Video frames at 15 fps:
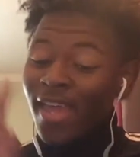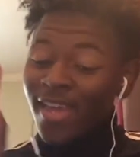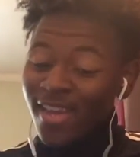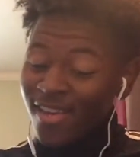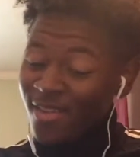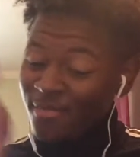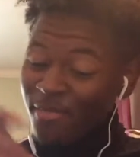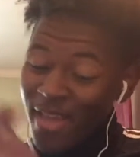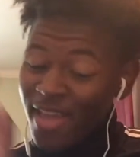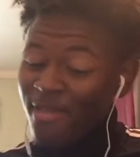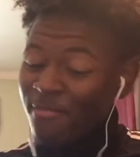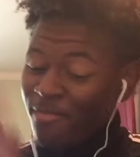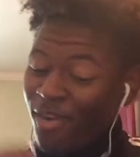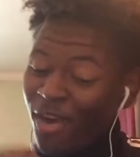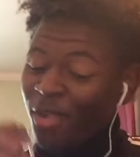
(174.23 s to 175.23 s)
he could have
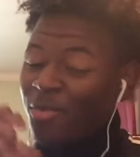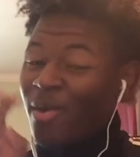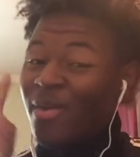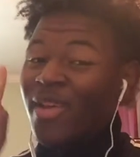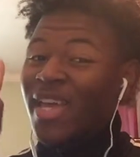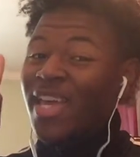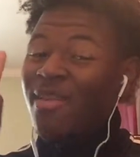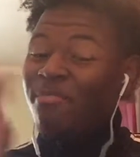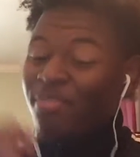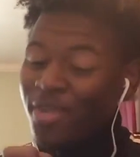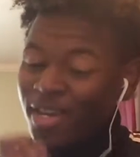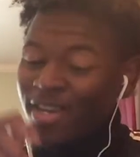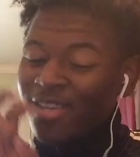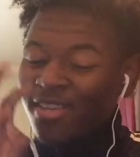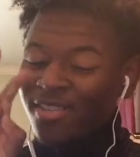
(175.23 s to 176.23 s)
beat Broly okay? he
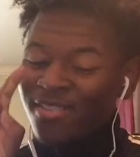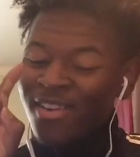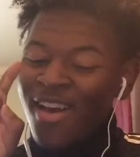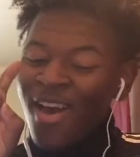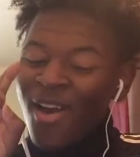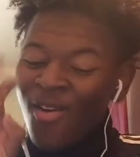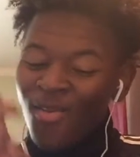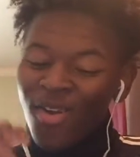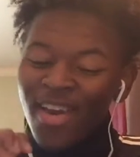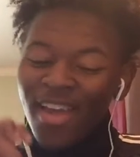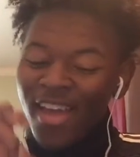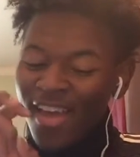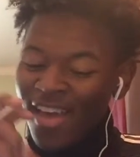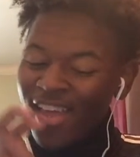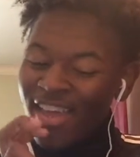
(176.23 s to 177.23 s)
punched him. What
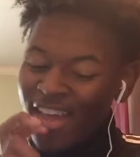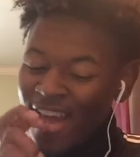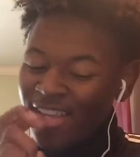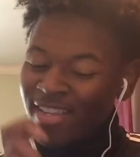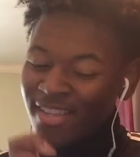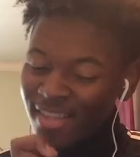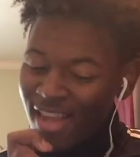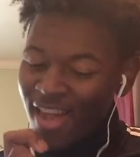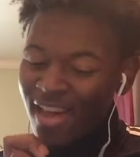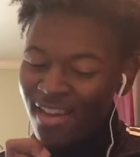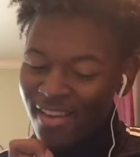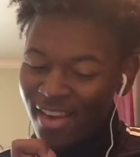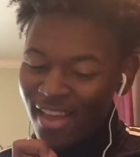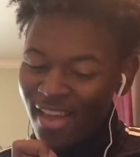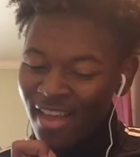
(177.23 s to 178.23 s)
the hell he got
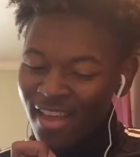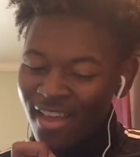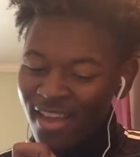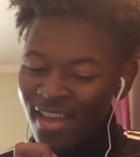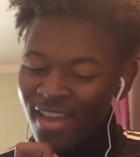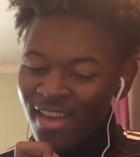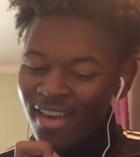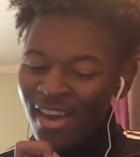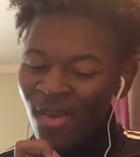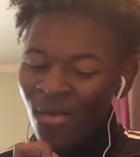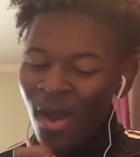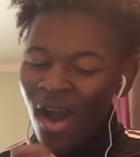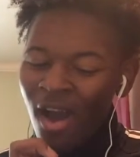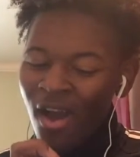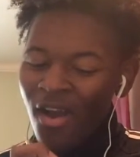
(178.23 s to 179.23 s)
stabbed at. That's
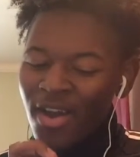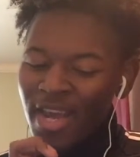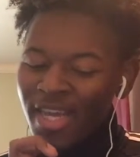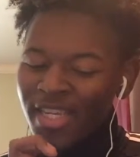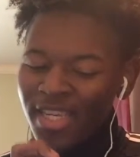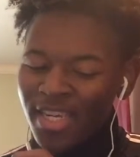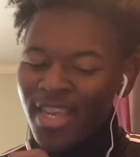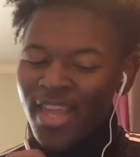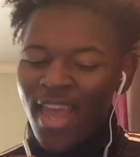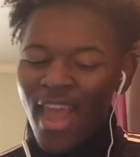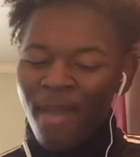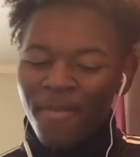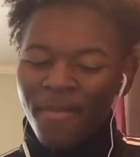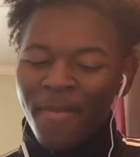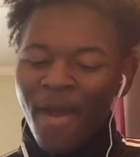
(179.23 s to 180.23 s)
why all that shit
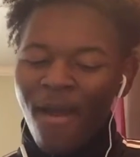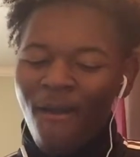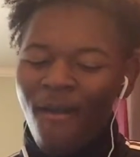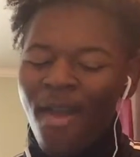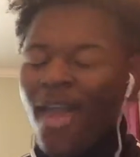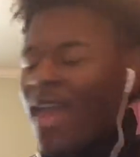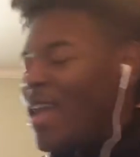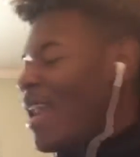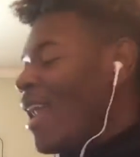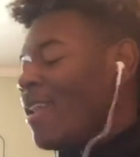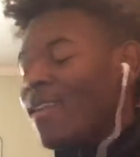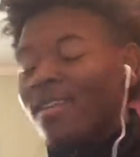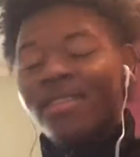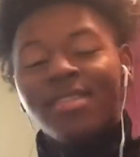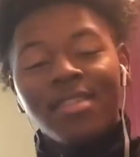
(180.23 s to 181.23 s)
came about. And that nigga